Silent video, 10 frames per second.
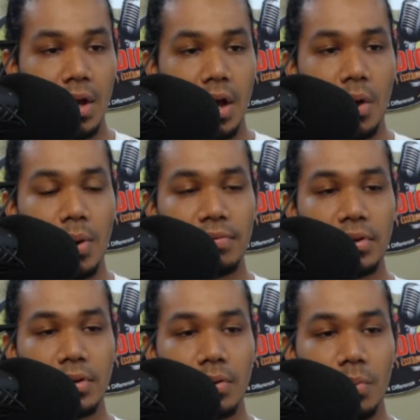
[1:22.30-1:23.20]

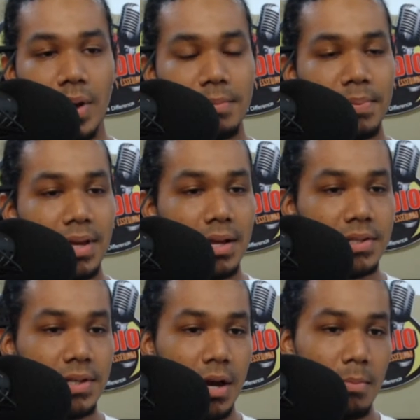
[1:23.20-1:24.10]
However, when
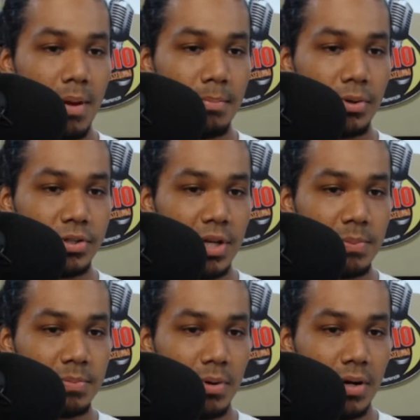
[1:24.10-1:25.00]
PNCR member
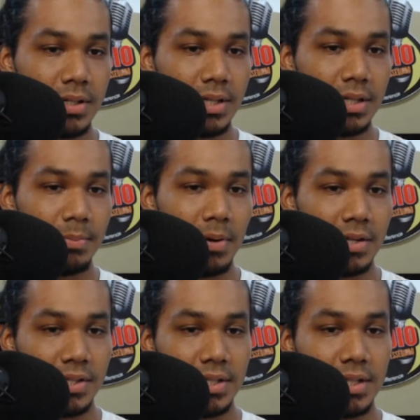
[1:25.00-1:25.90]
James Bond
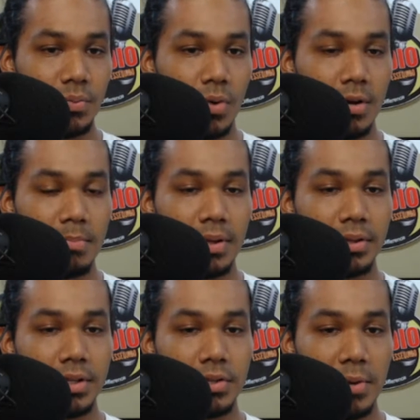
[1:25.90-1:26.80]
deposited $1
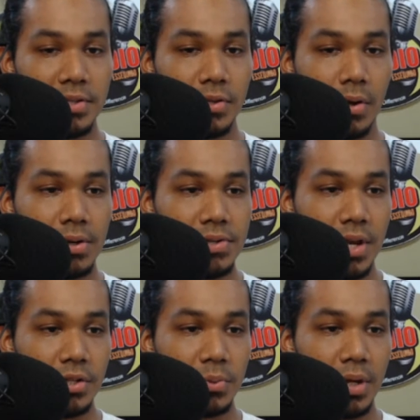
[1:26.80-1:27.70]
million
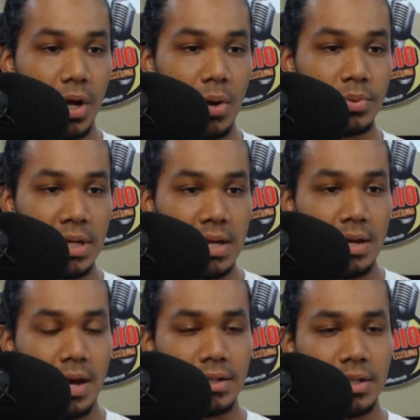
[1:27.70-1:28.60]
into an account
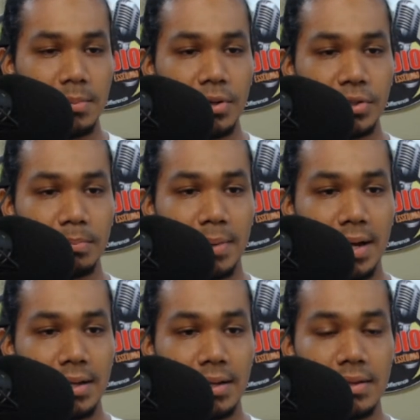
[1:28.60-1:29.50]
at a commercial
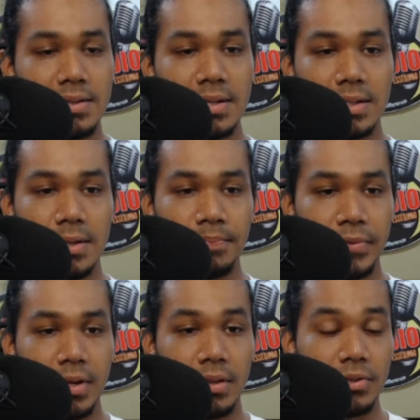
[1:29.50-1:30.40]
bank in the city,
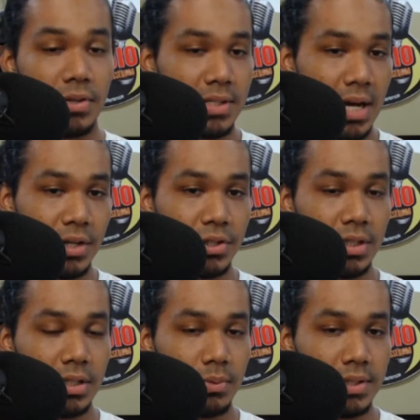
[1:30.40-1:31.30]
the transaction,
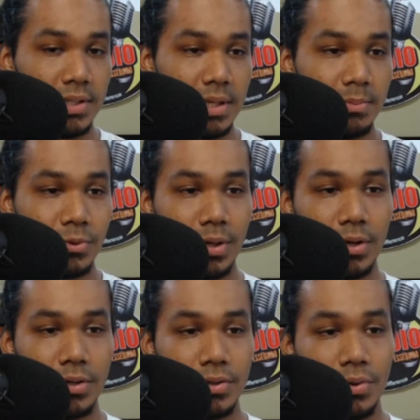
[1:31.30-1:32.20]
it would seem,
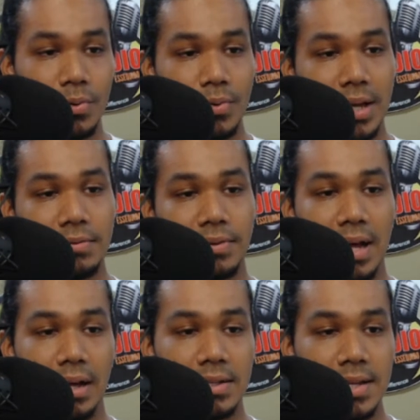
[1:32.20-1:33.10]
triggered no red
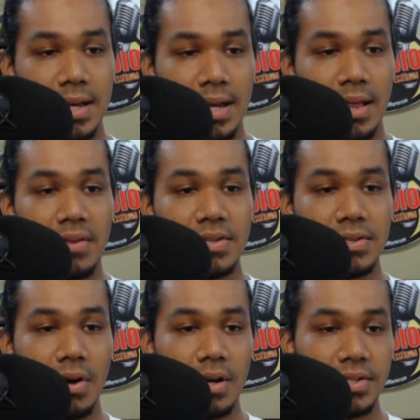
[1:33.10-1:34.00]
flags. This has
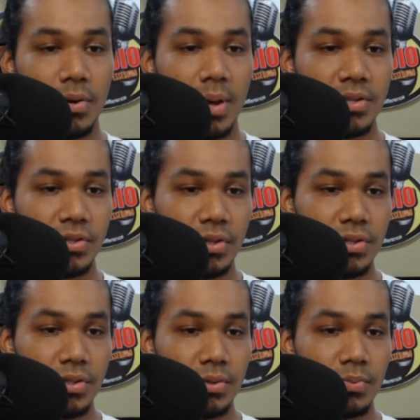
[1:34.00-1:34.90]
caused
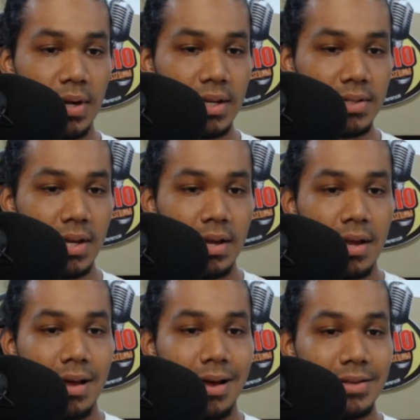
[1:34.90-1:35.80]
questions to raise
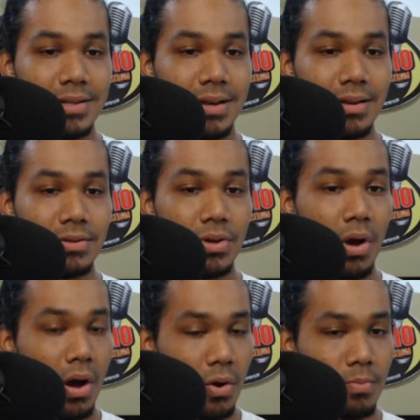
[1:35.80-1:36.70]
as to
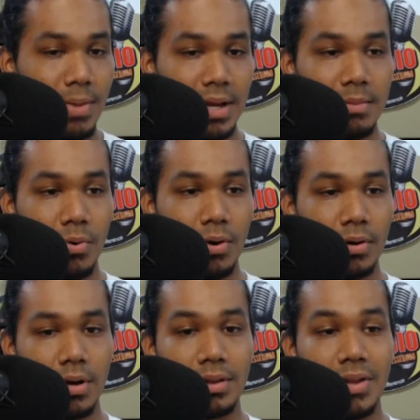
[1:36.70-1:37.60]
how many
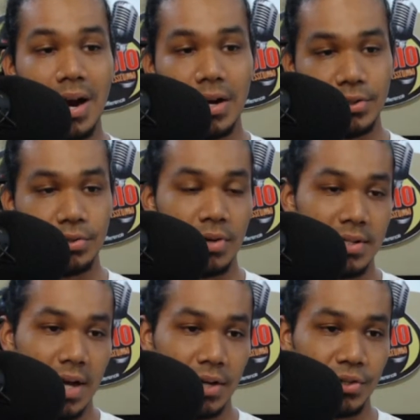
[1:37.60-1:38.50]
more large
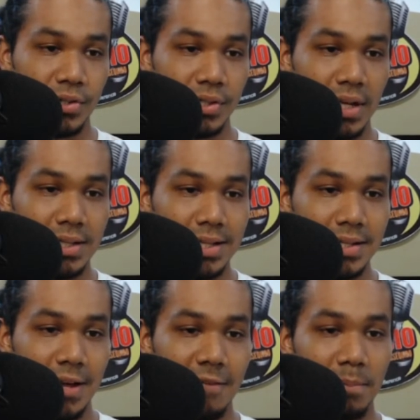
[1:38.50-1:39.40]
transactions like
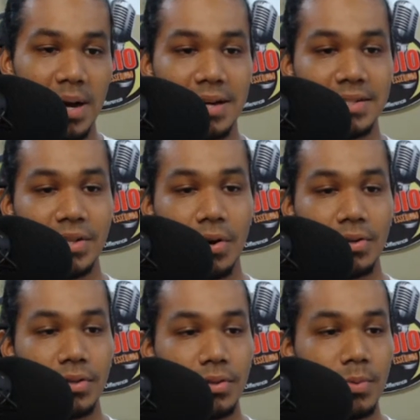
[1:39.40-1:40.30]
this have passed
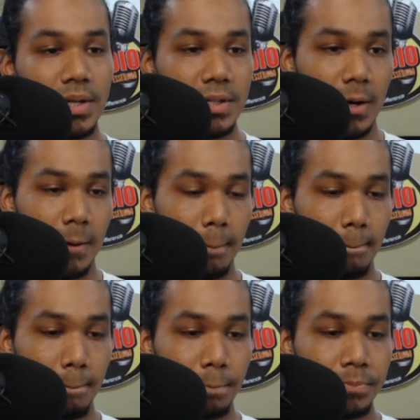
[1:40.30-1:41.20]
under the radar.
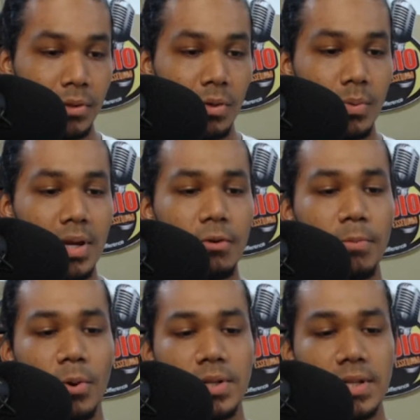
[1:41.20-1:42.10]
We had
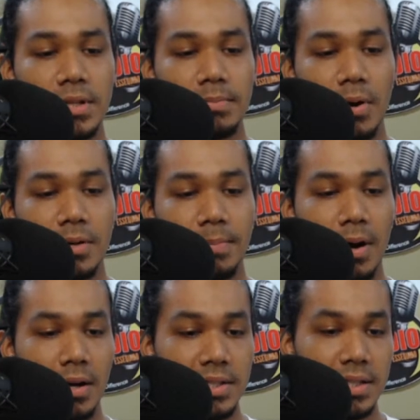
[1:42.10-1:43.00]
reported that Bond
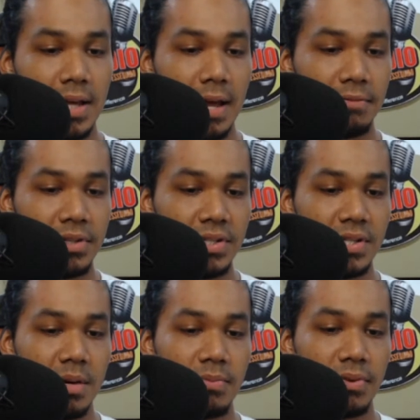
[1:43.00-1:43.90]
pocketed the hefty
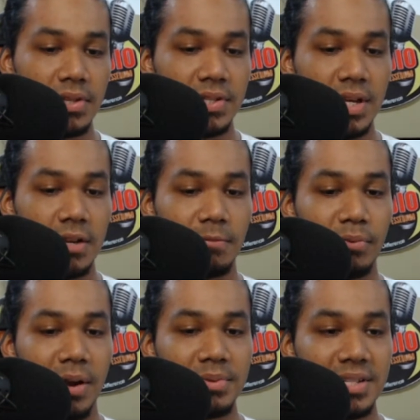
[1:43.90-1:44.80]
sum for the sale of
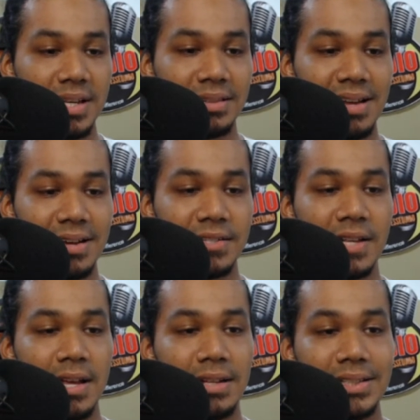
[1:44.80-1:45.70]
prime state lands
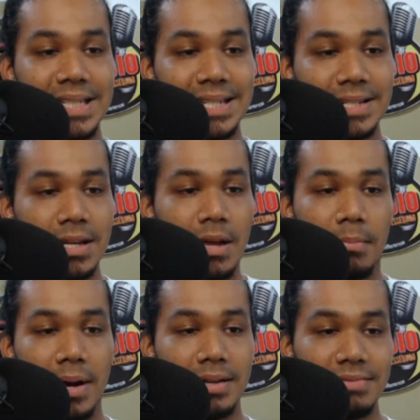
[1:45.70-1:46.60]
leased
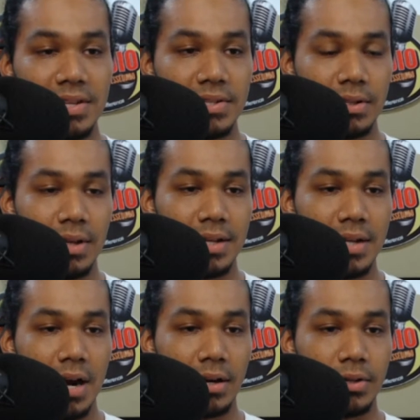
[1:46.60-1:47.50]
by Nissil and
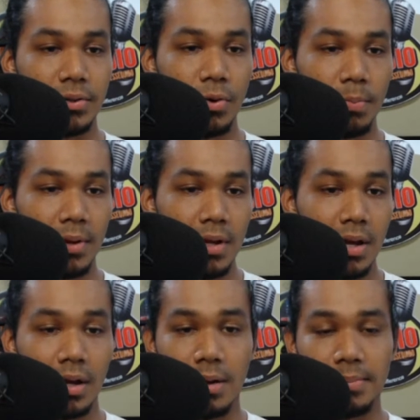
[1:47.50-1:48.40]
Arkin Group,
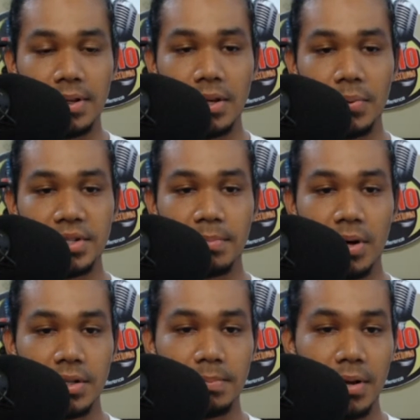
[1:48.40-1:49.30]
a company in which
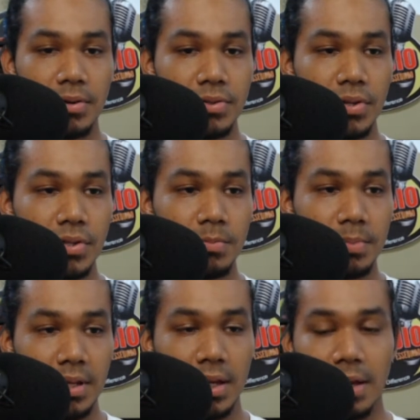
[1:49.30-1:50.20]
Bond appears to
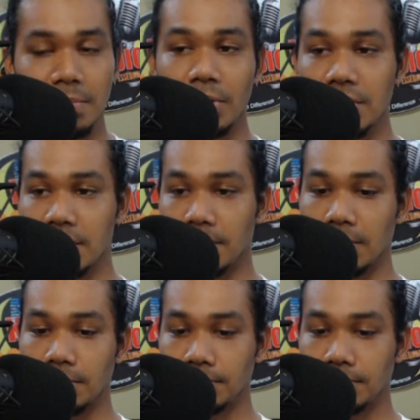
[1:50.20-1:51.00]
be a principal.